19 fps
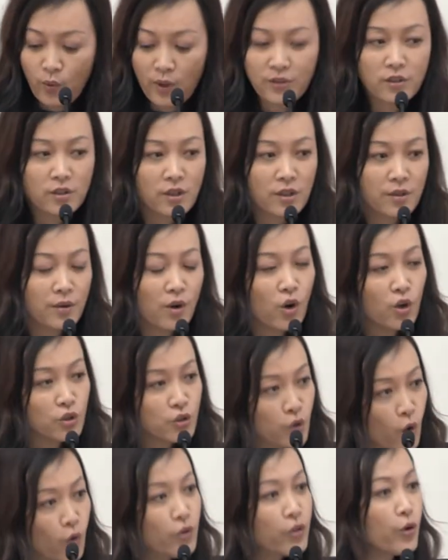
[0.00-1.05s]
when the
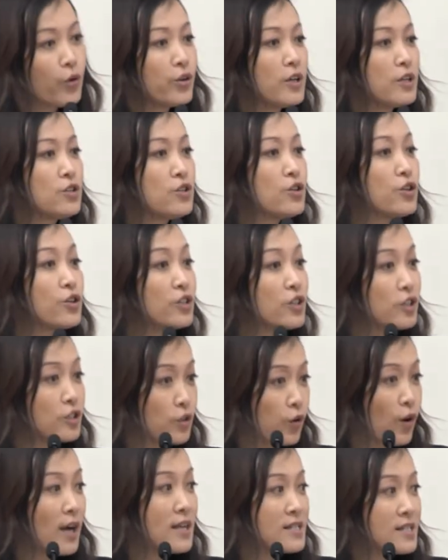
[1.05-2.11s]
North Korean nuclear
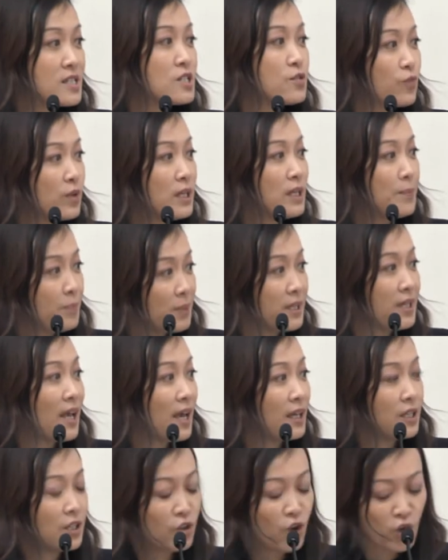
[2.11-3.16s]
crisis really
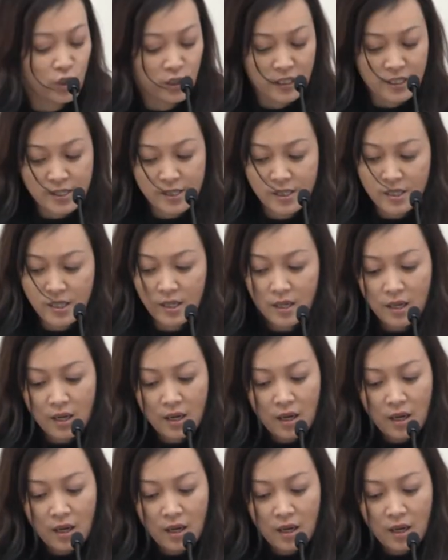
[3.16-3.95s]
began in earnest,